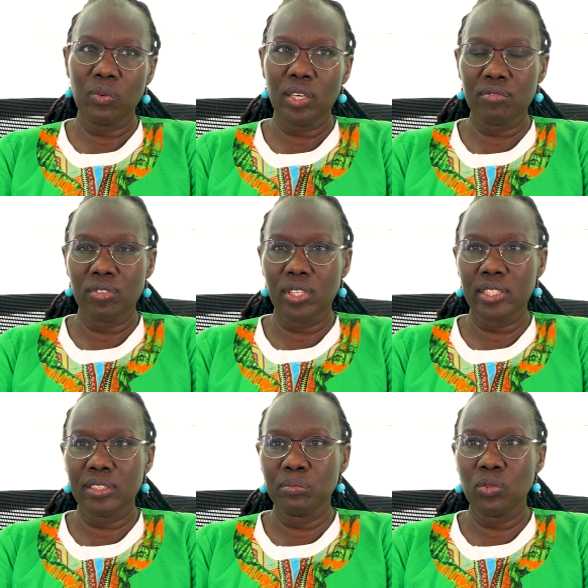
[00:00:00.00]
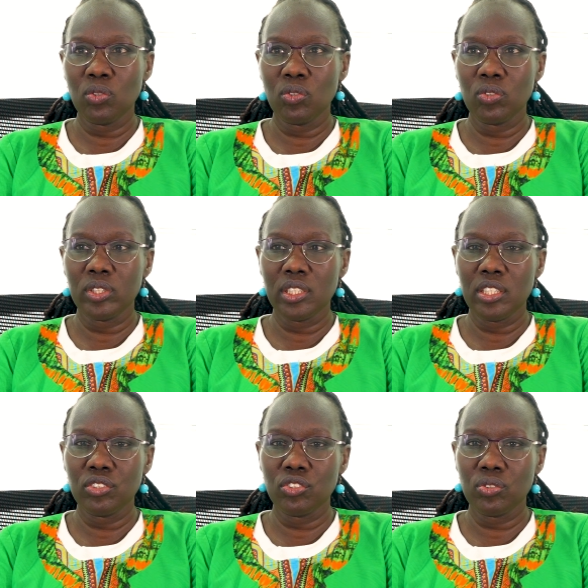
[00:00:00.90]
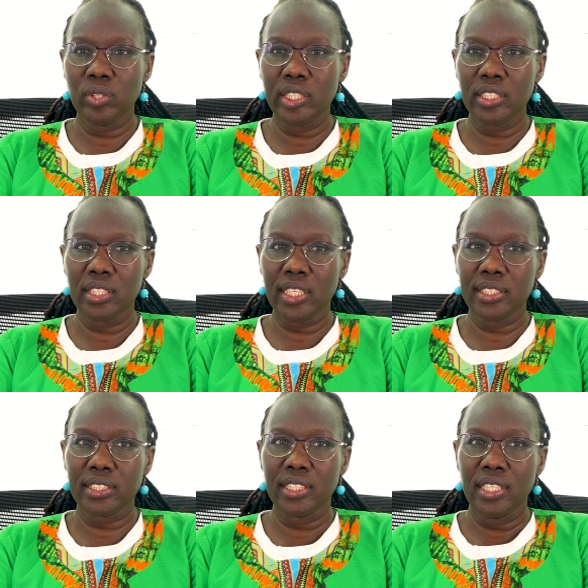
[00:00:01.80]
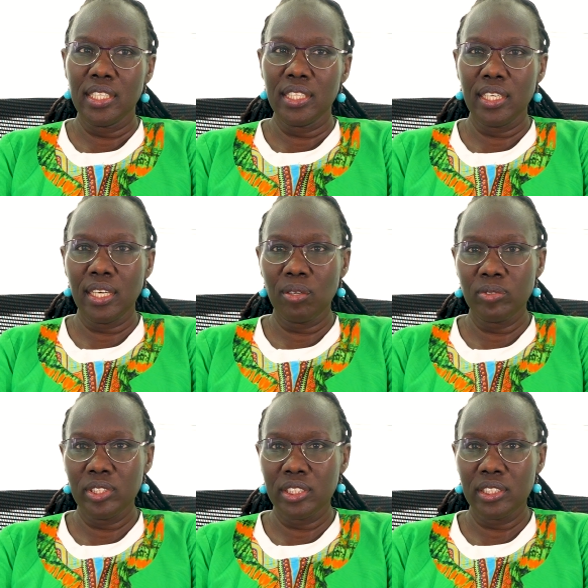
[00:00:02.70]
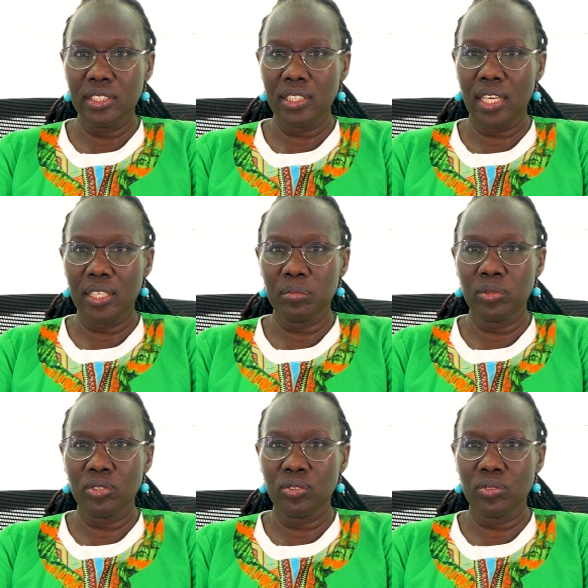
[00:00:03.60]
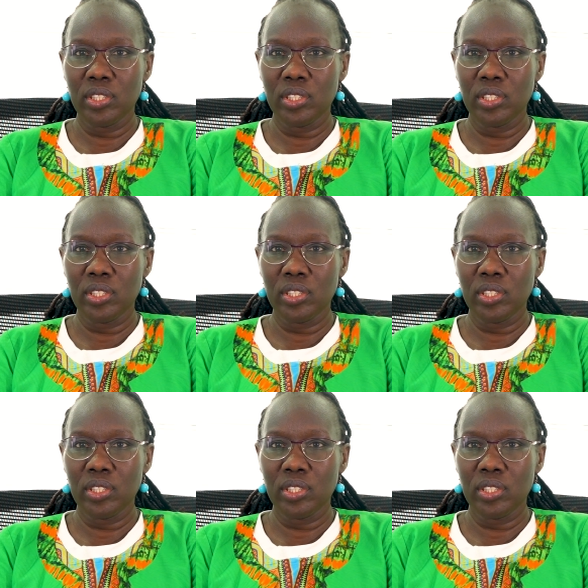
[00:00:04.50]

work focused more on ensuring that the counties are able to